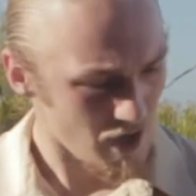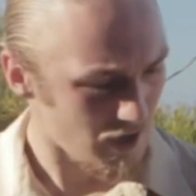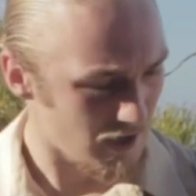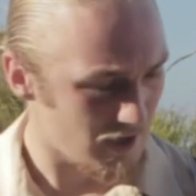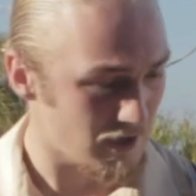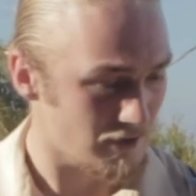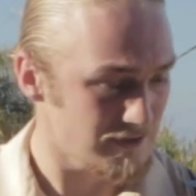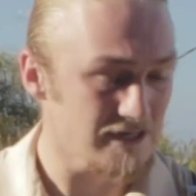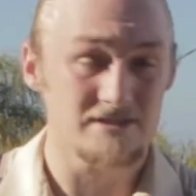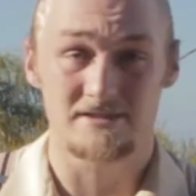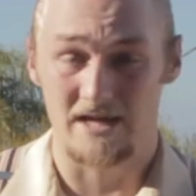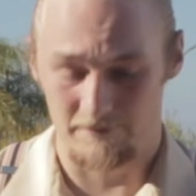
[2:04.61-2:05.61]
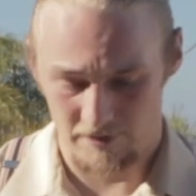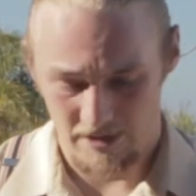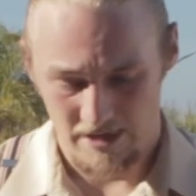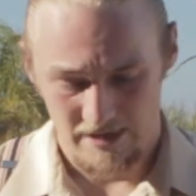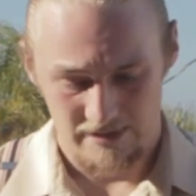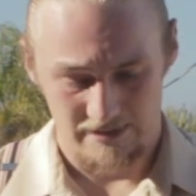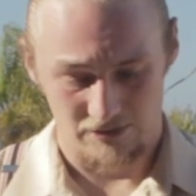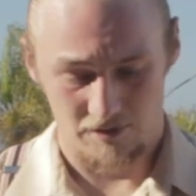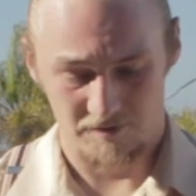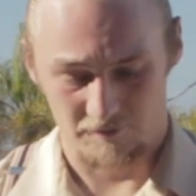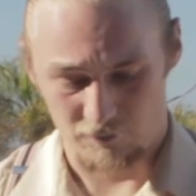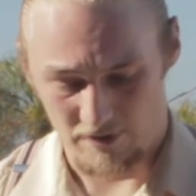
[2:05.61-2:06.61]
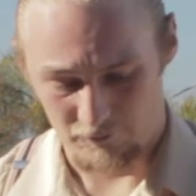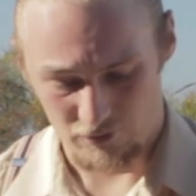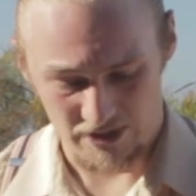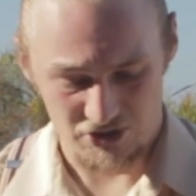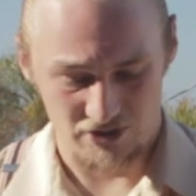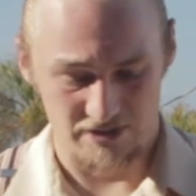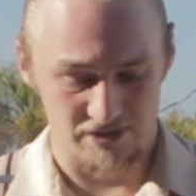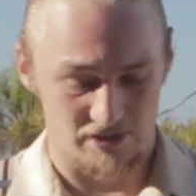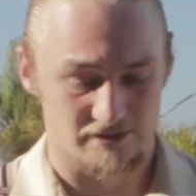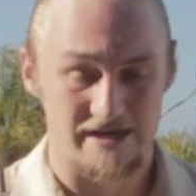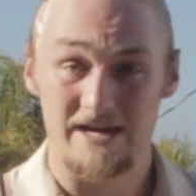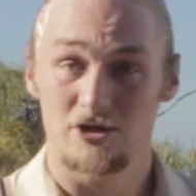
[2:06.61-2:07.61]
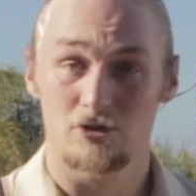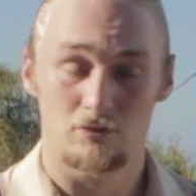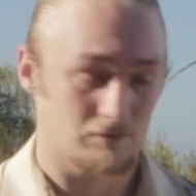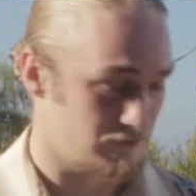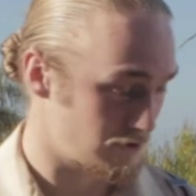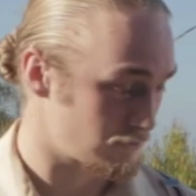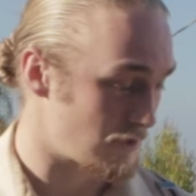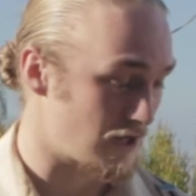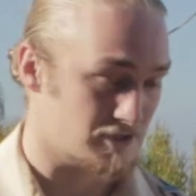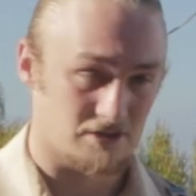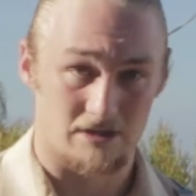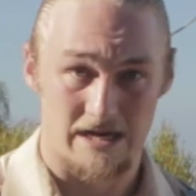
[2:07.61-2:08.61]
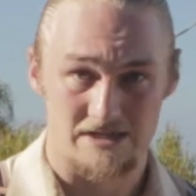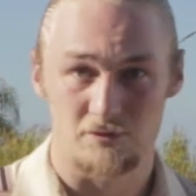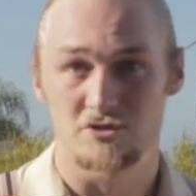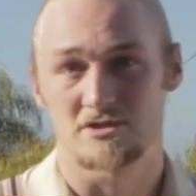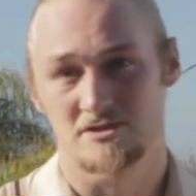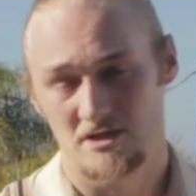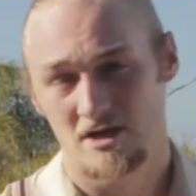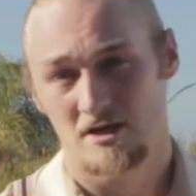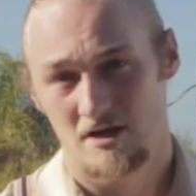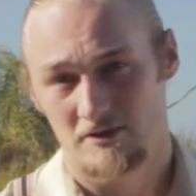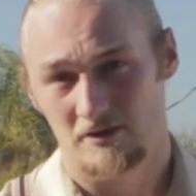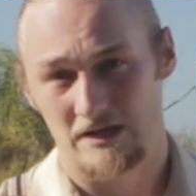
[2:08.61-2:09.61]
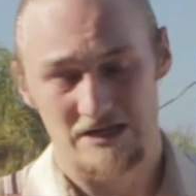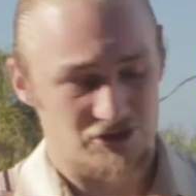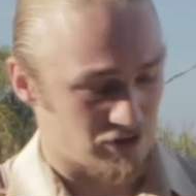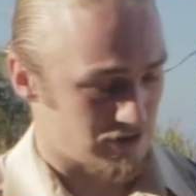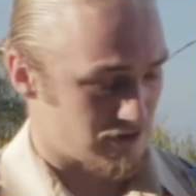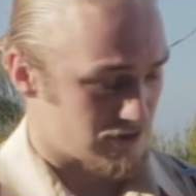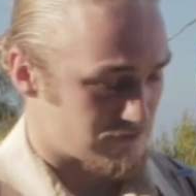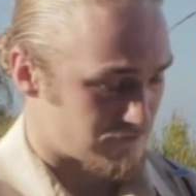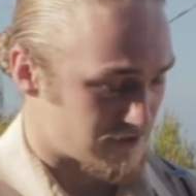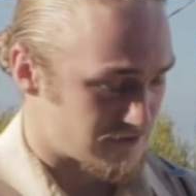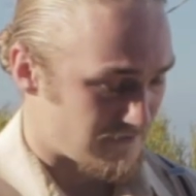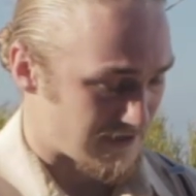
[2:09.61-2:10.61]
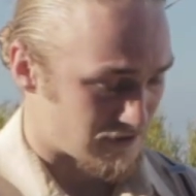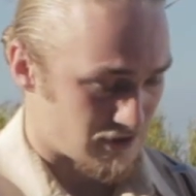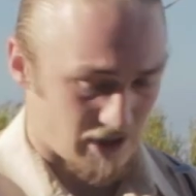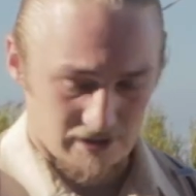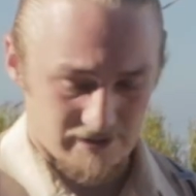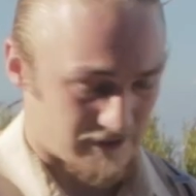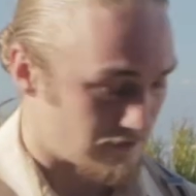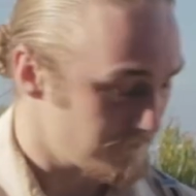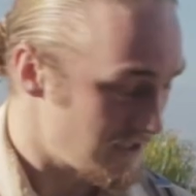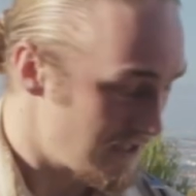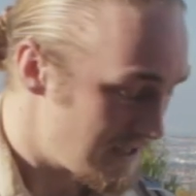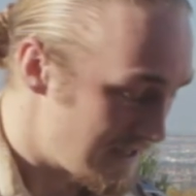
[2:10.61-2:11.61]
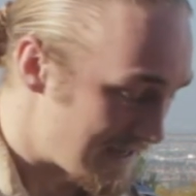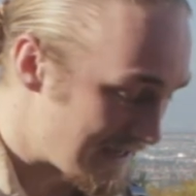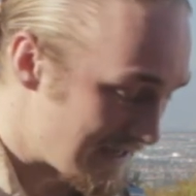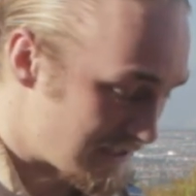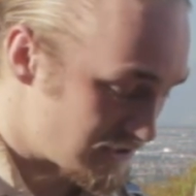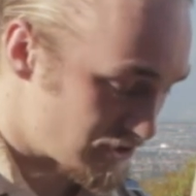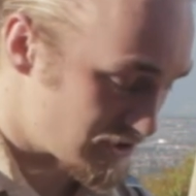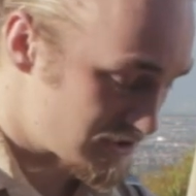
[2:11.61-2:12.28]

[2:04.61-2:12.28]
Our next step in terms of preparation is you're going to take your rocks glass, which is the glass you're going to use for this final cocktail, and you're